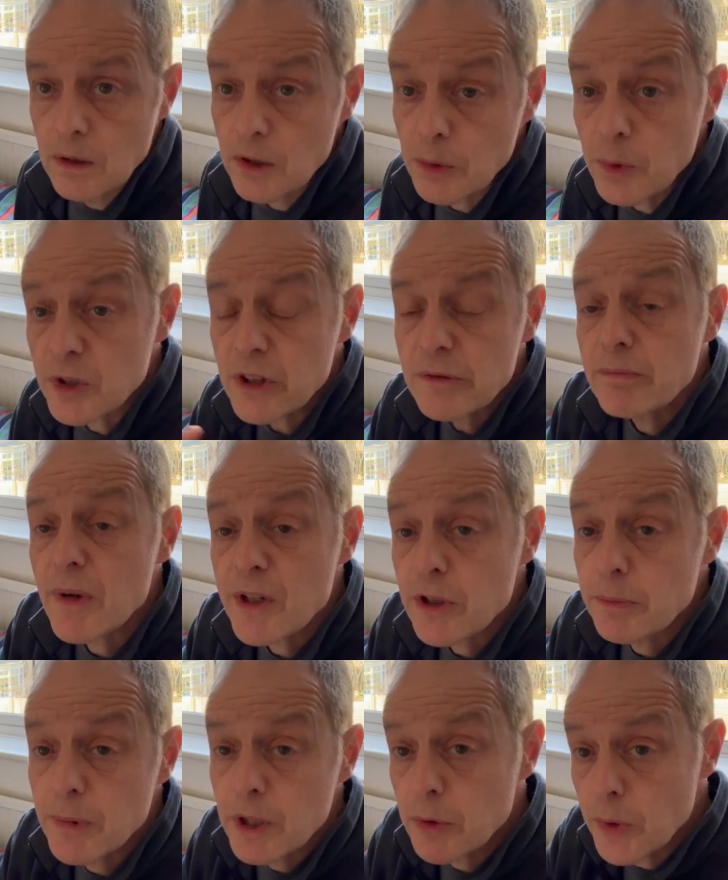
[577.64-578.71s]
So once you've
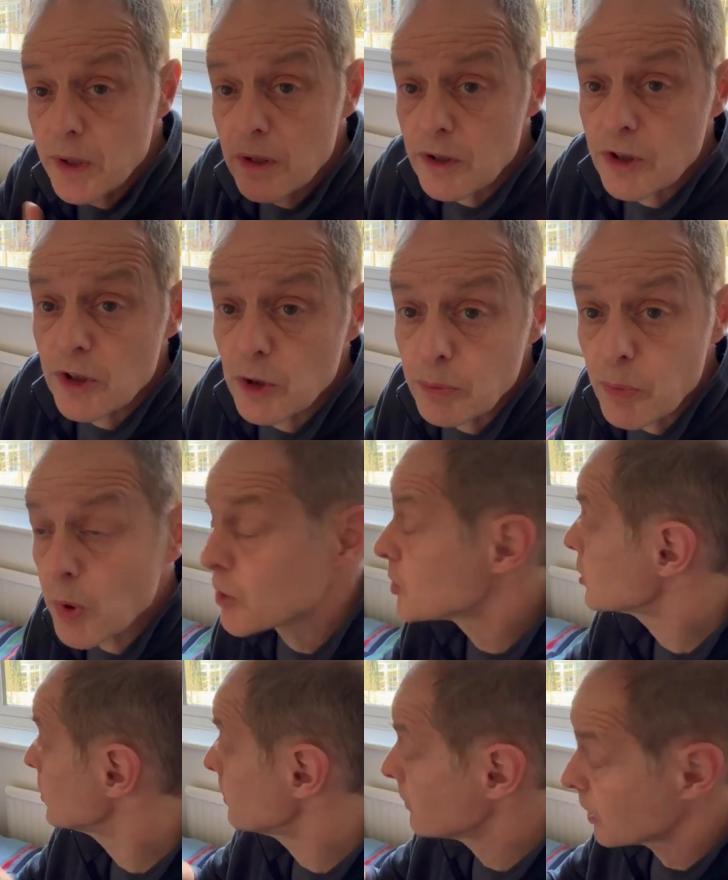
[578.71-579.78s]
measured between the 2
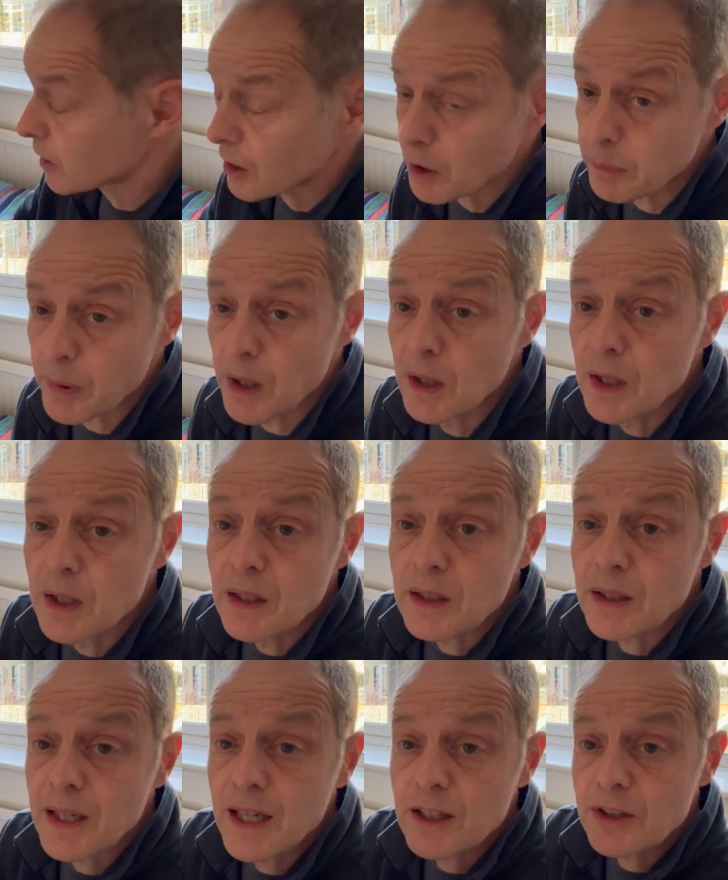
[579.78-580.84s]
points that you've hung up,
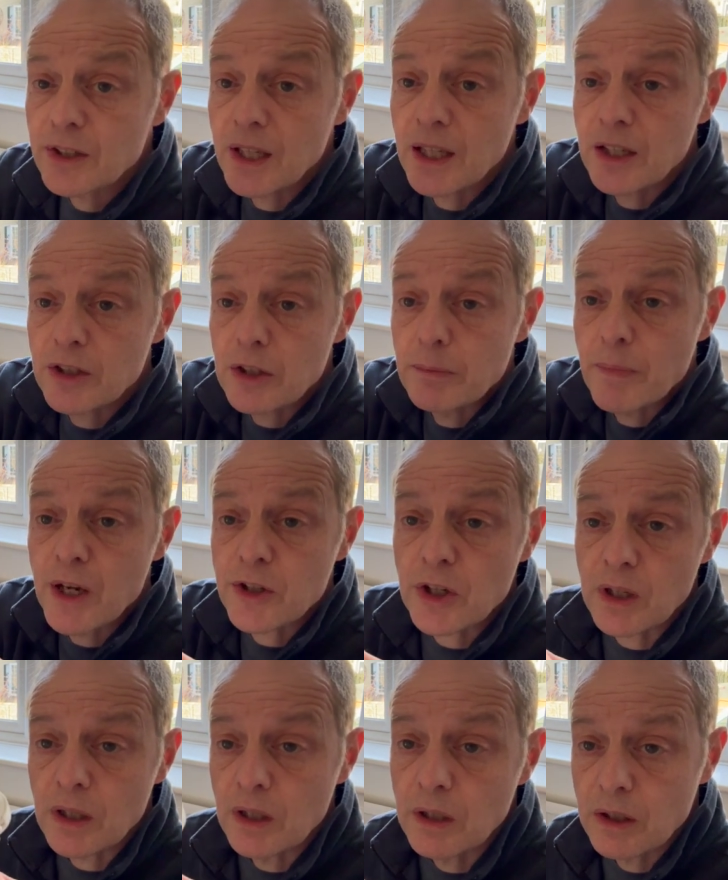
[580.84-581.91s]
the next thing is to
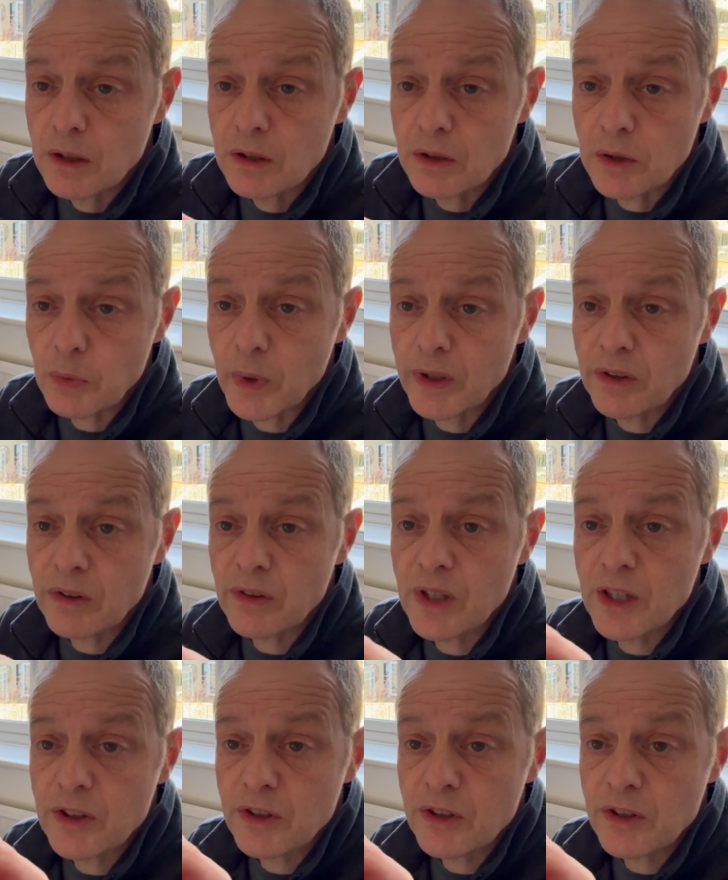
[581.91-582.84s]
measure the width of these